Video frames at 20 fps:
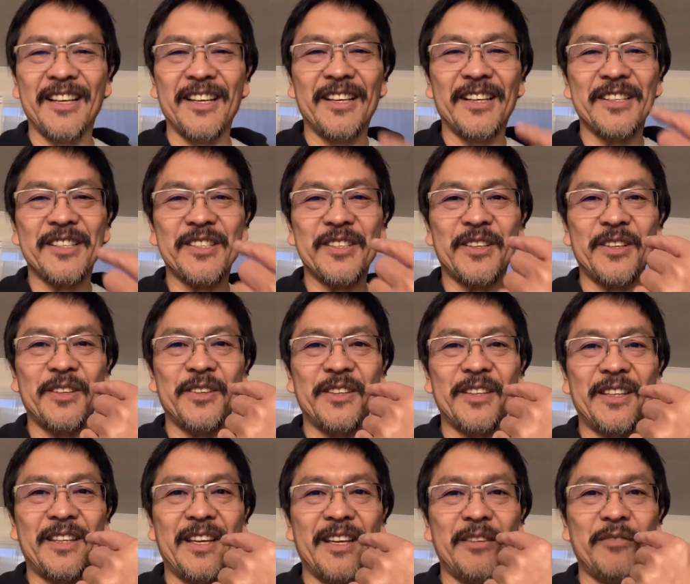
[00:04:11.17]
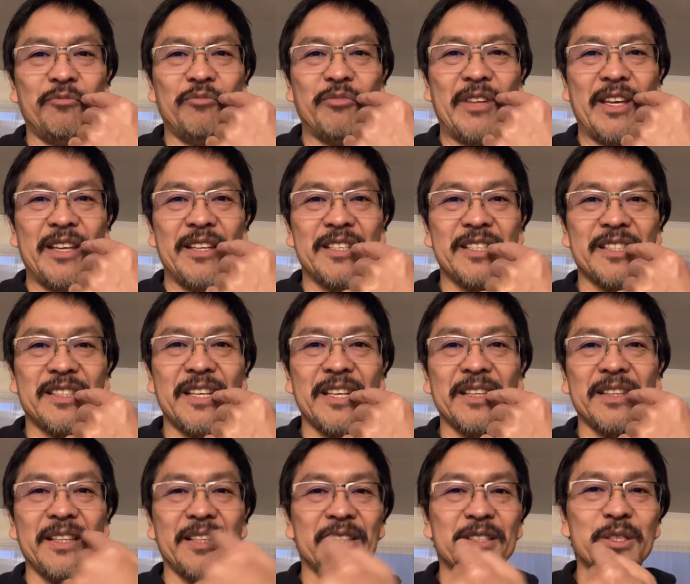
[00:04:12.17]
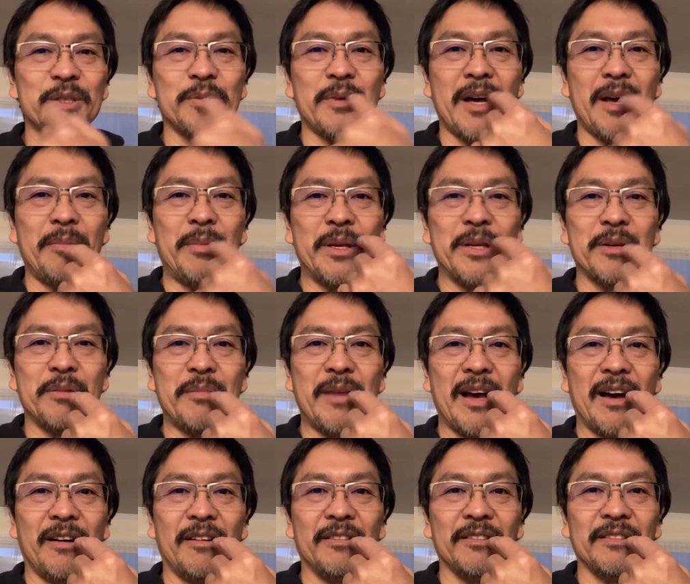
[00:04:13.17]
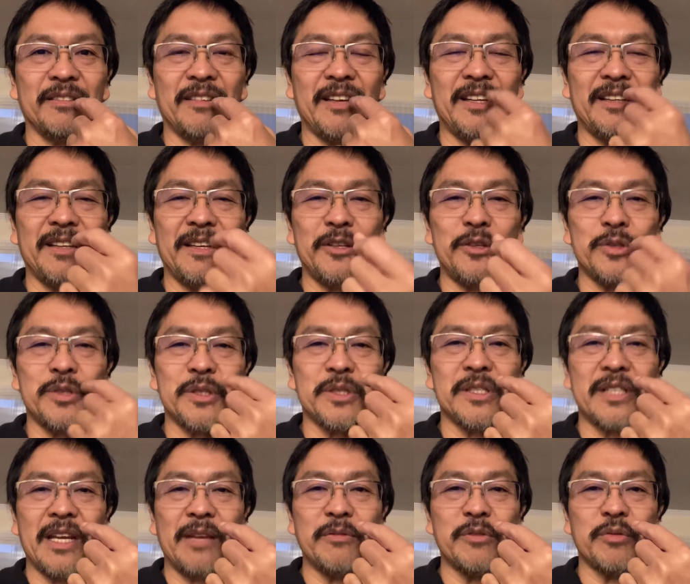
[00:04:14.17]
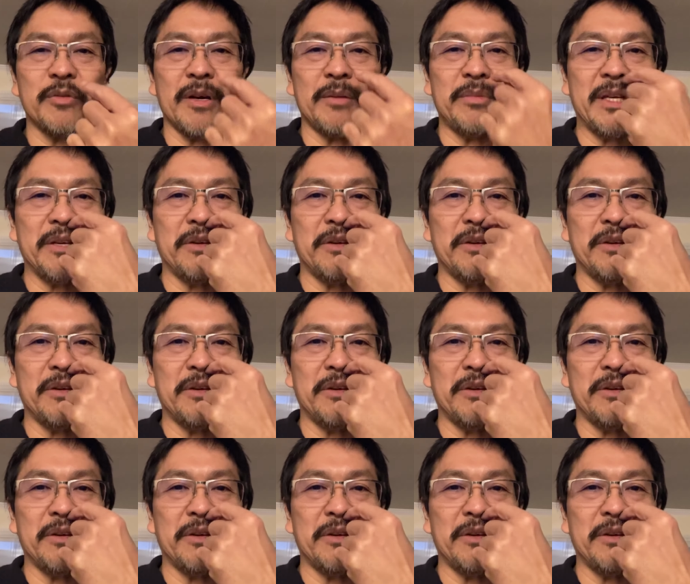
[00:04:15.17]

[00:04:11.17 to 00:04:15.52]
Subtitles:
So they stick the swab in your mouth, and they use the same swab.